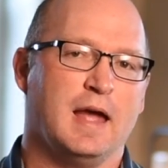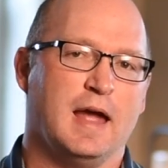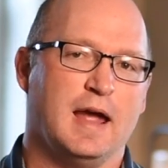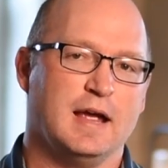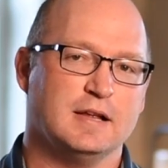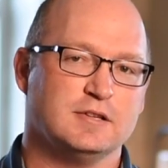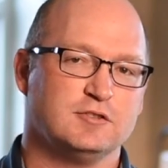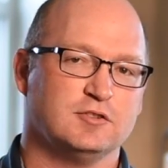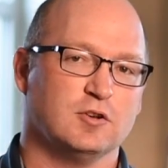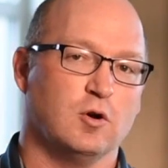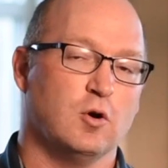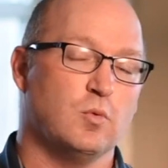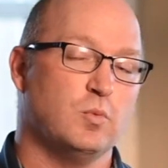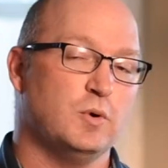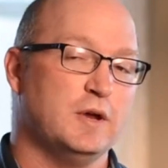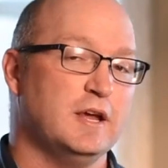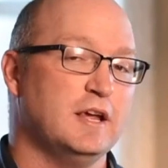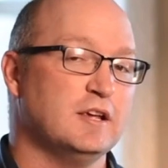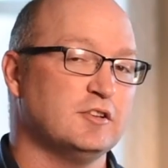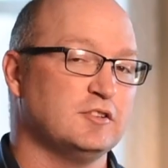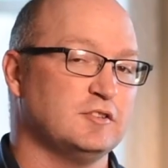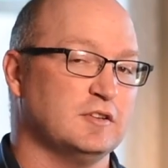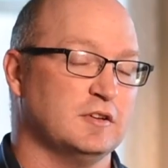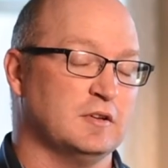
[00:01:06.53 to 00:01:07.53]
And so
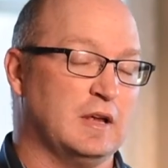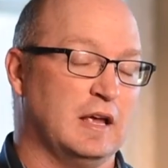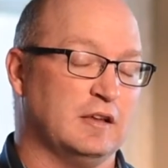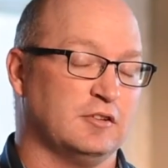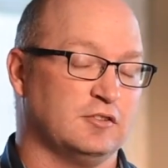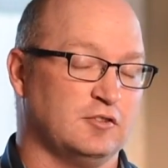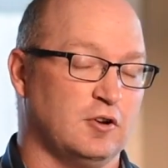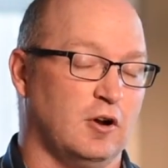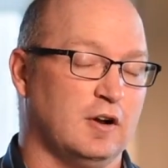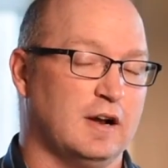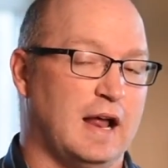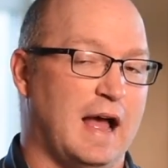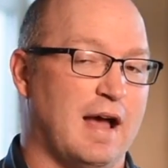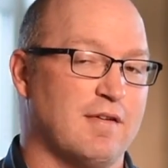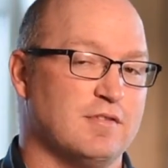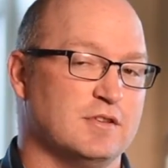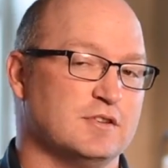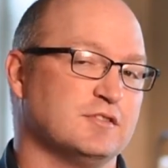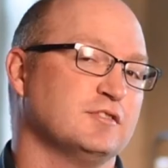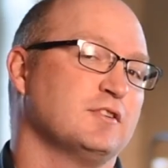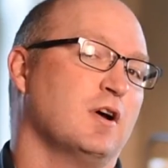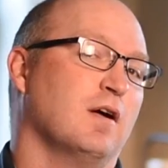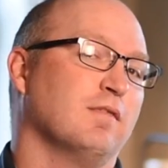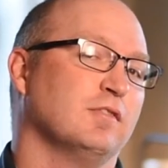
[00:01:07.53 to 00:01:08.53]
we started
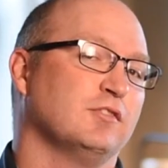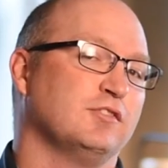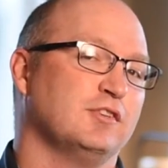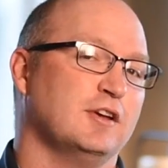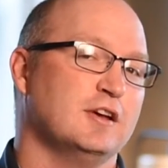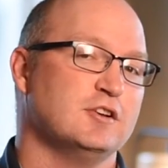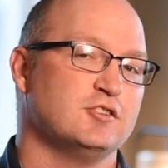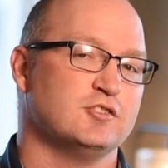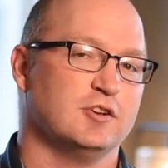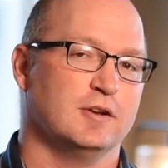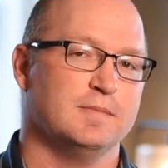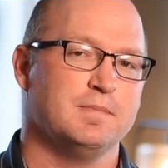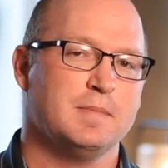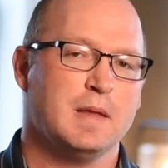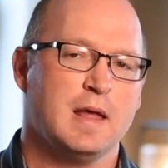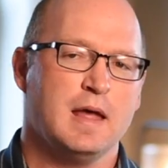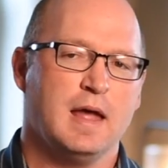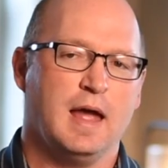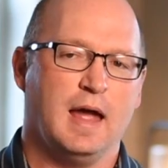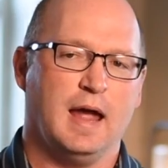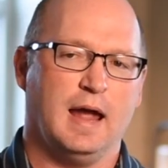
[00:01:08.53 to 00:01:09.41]
having this conversation,